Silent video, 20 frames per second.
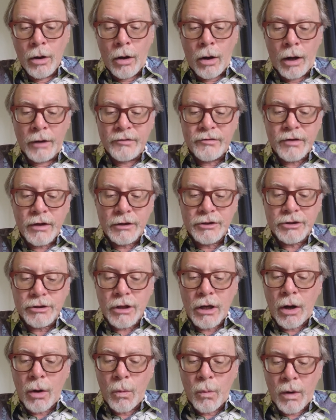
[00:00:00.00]
On such
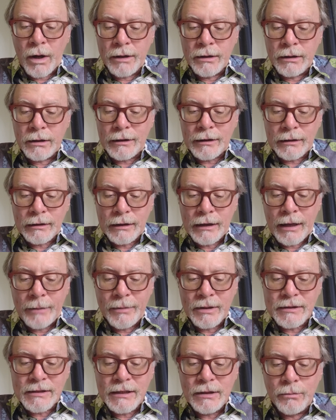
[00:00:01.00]
a one,
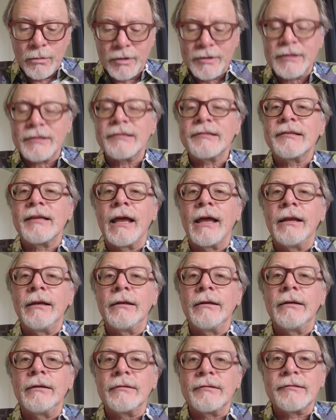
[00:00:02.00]
calamity will
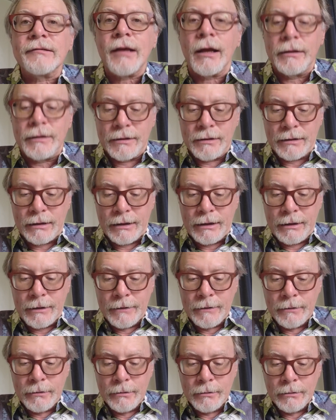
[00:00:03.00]
descend suddenly.
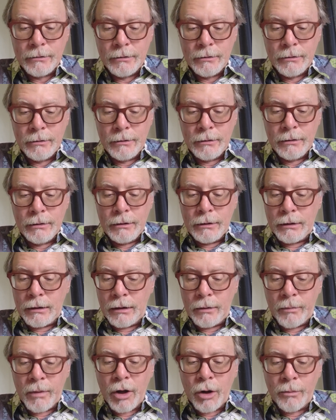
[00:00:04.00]
In
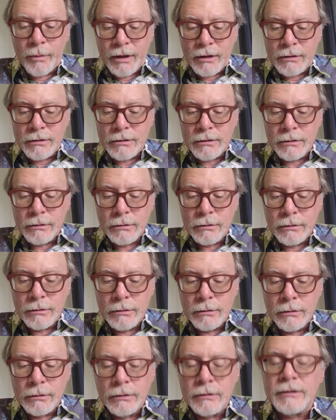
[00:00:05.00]
a moment,
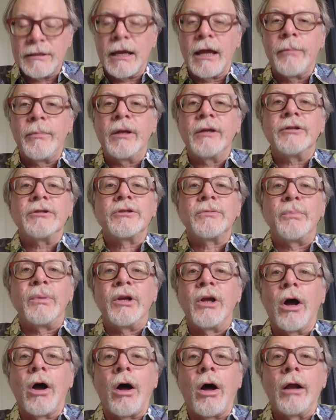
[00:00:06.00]
damage
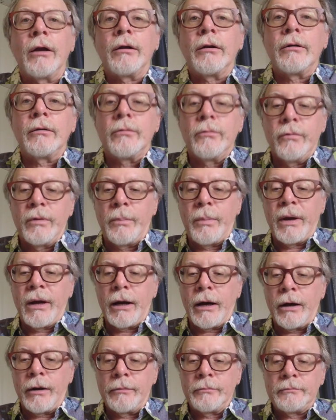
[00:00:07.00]
beyond
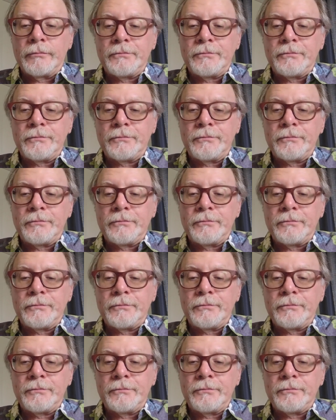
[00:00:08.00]
repair.